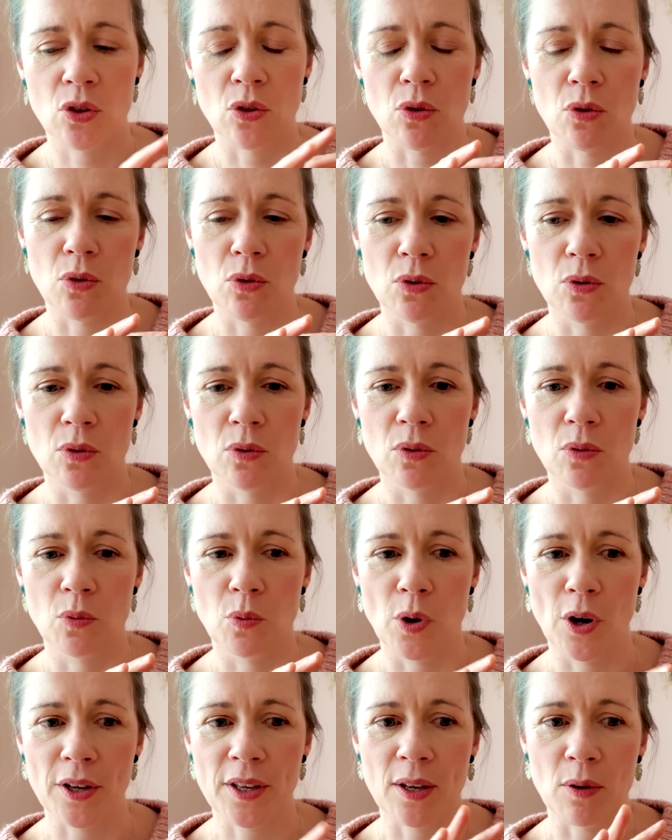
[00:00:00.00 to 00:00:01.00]
to
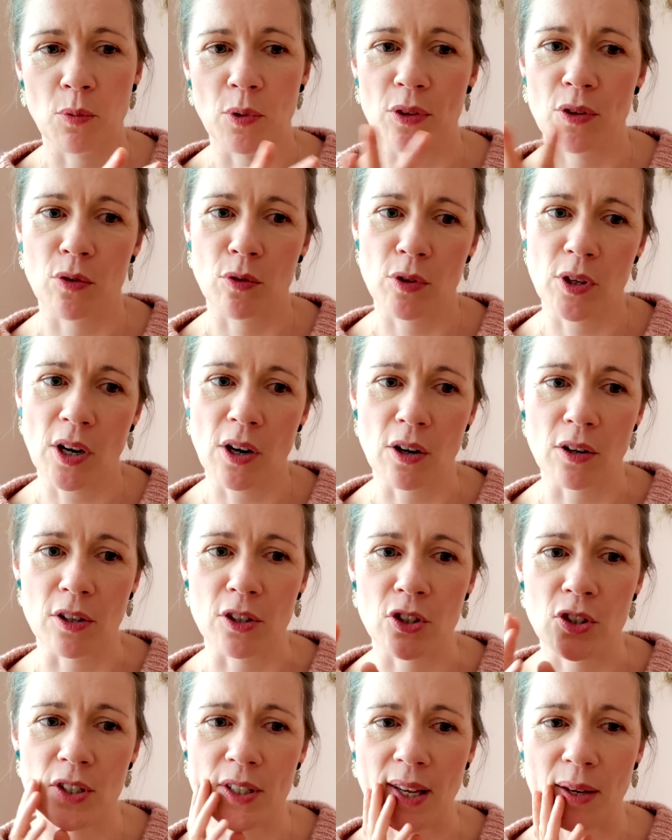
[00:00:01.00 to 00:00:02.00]
working with your yarn.
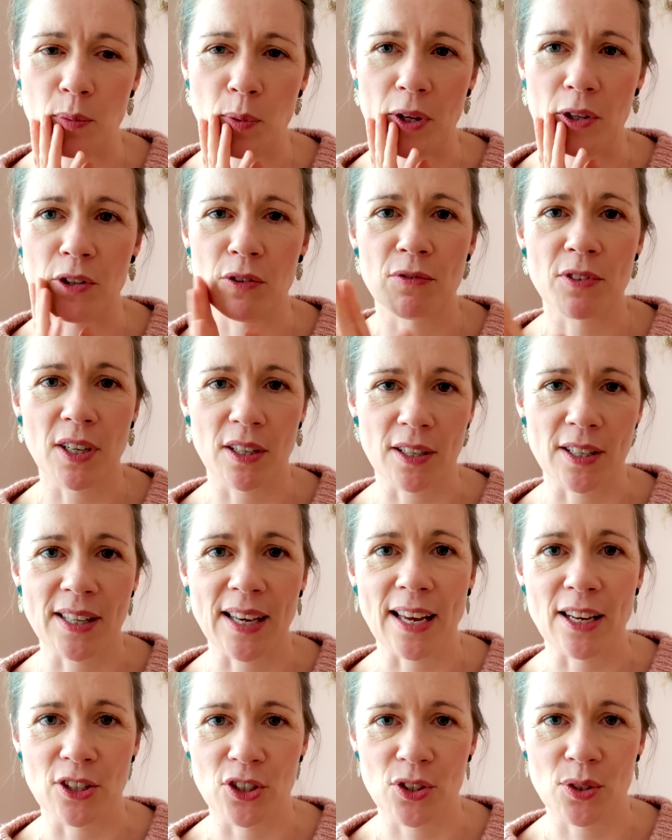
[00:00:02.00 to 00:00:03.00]
And she said, well, you've done a
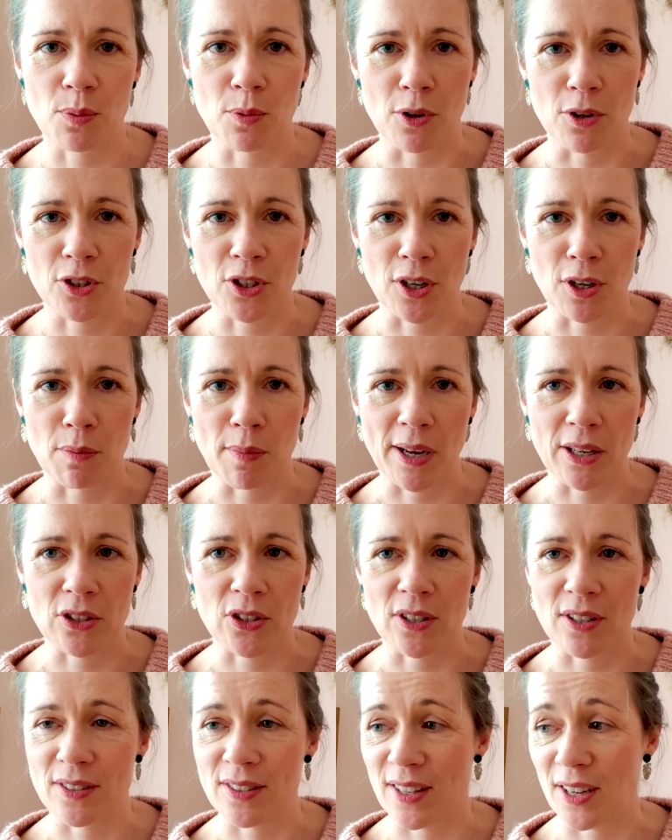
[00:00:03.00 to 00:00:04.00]
gauge swatch, I
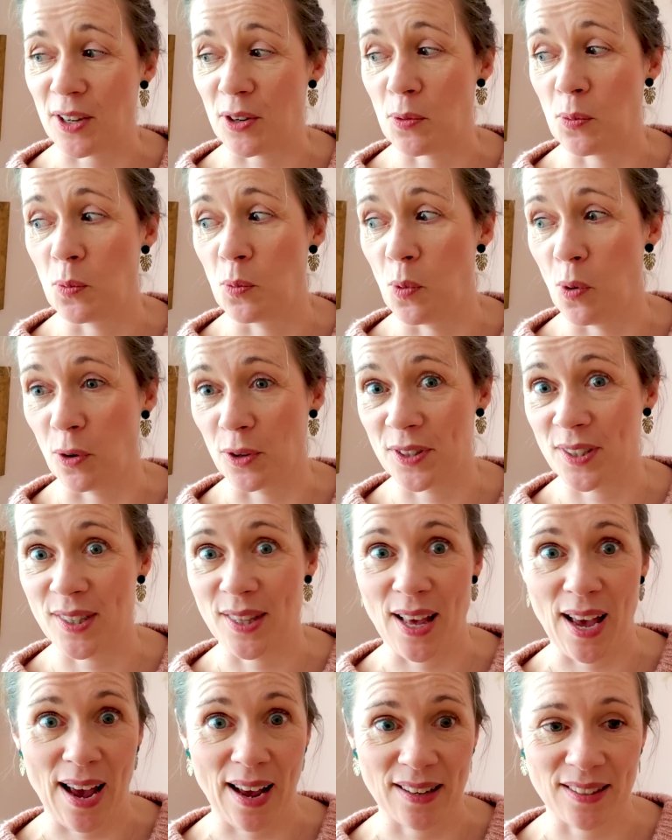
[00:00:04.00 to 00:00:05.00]
imagine. It's like, what's
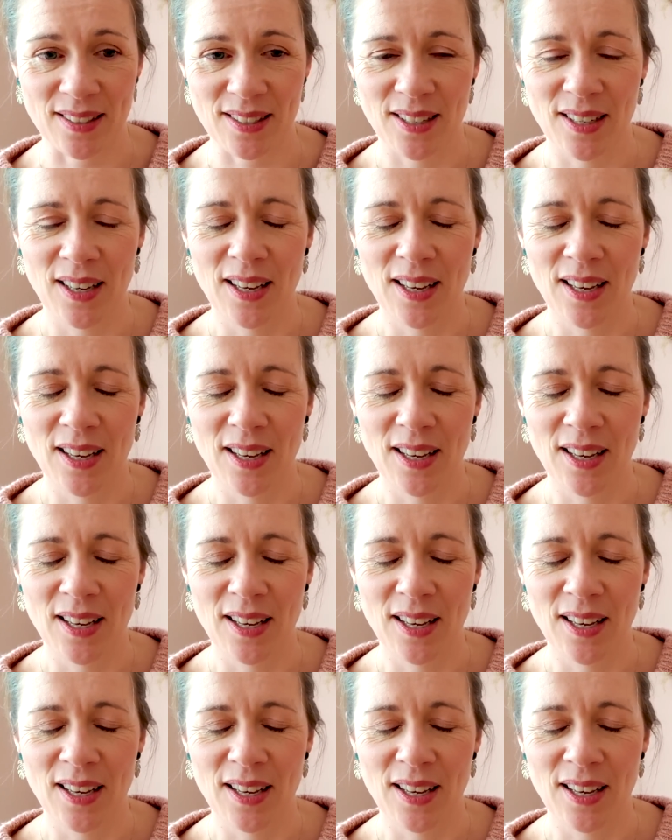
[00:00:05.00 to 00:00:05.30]
that?